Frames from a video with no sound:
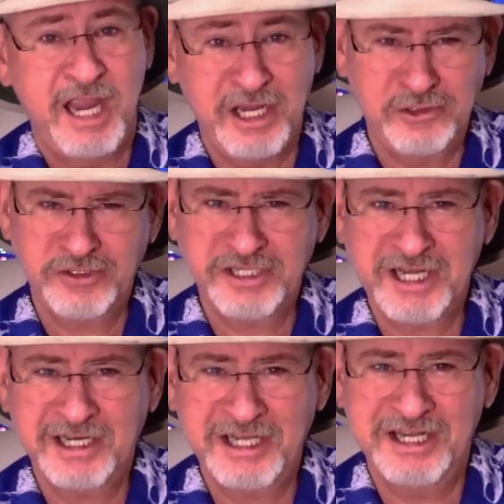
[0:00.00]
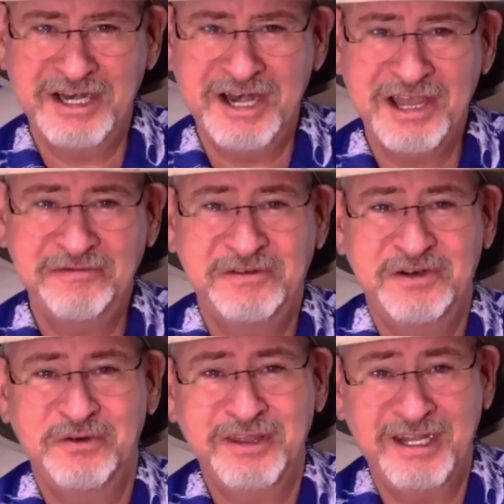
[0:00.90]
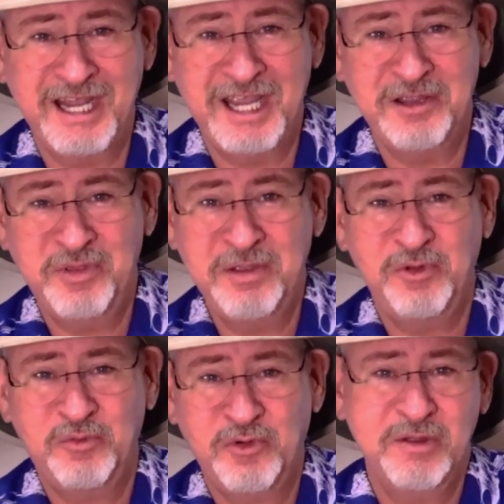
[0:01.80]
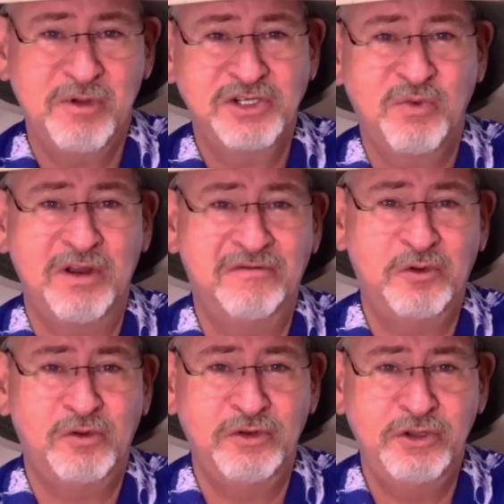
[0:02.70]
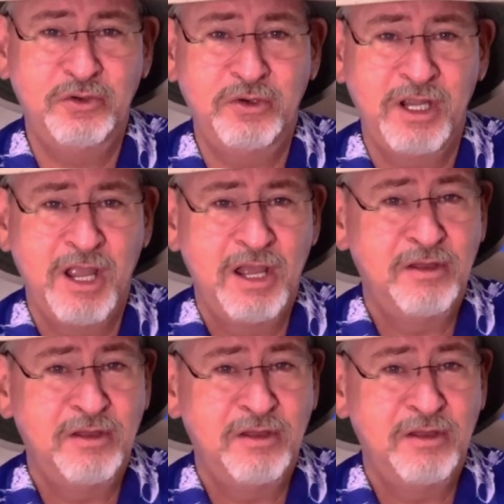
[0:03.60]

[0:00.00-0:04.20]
Interestingly enough, during the day, people pretty much went full nude,